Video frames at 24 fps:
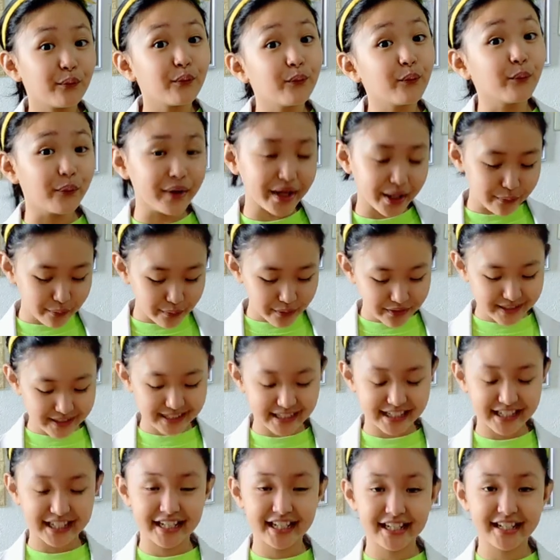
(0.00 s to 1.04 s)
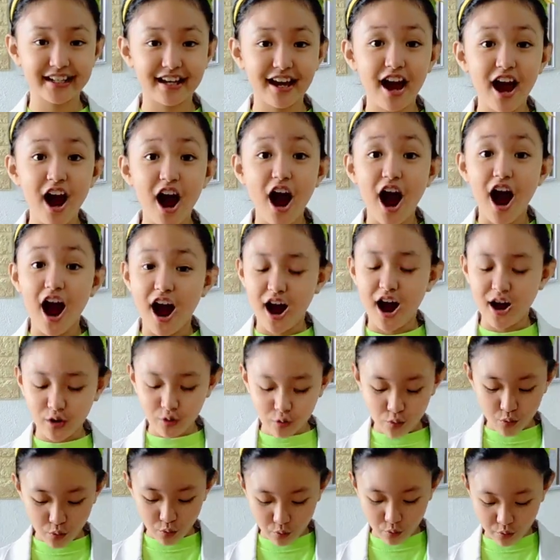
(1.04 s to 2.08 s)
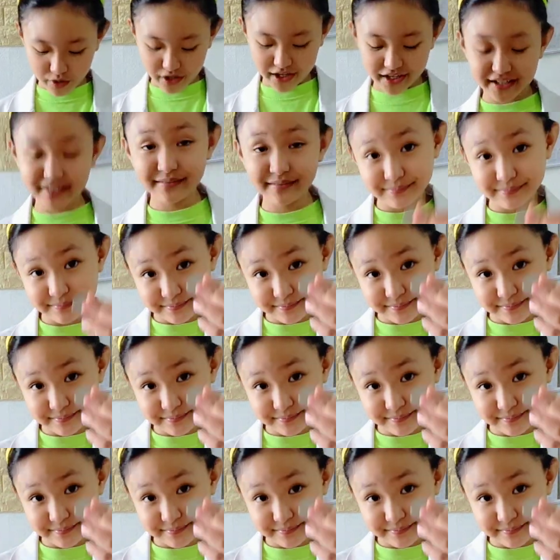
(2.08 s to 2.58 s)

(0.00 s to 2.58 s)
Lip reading: We will need a coin,